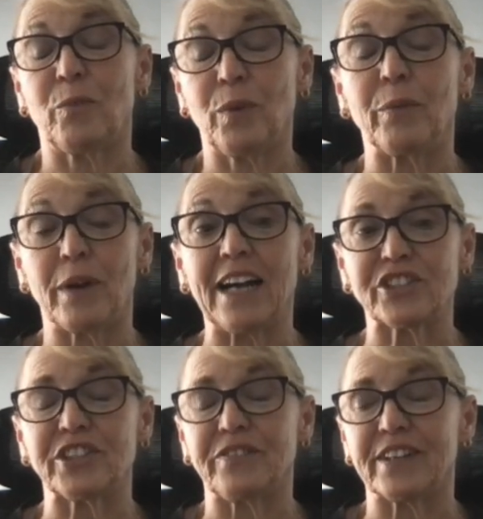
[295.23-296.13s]
we were
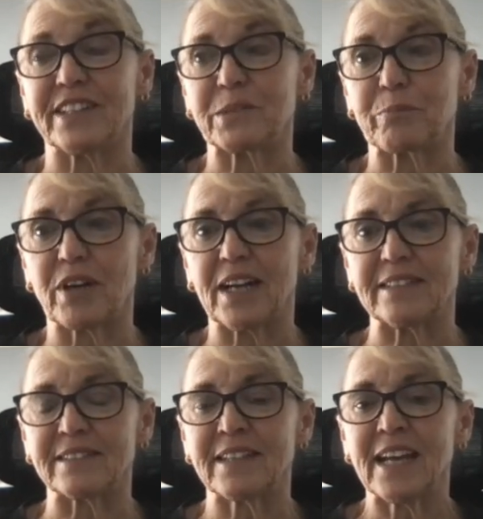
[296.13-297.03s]
actually very
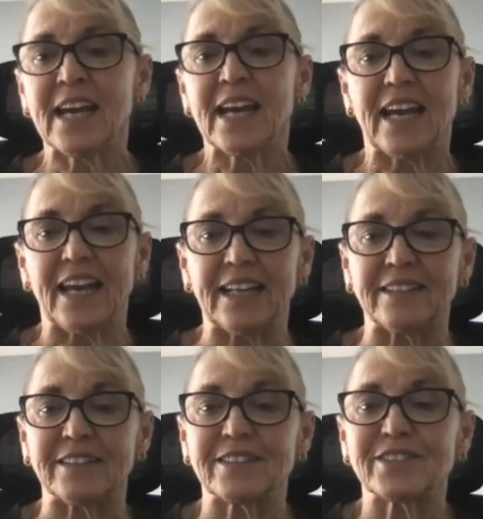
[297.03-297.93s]
surprised.
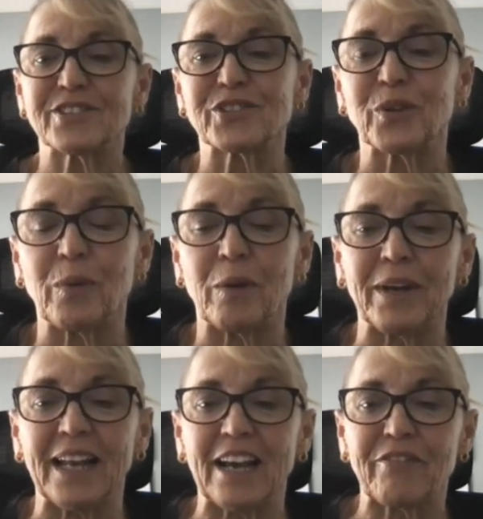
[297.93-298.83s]
And so when
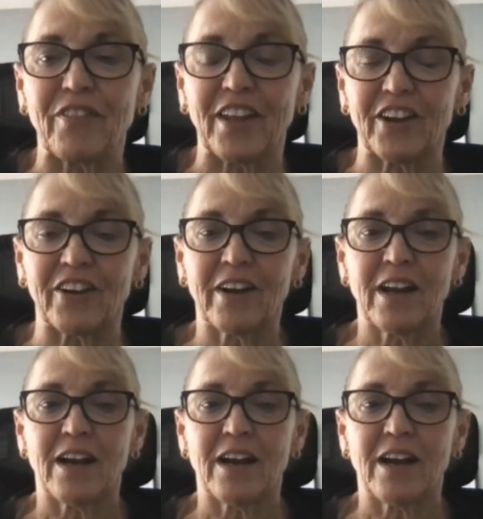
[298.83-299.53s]
we left there,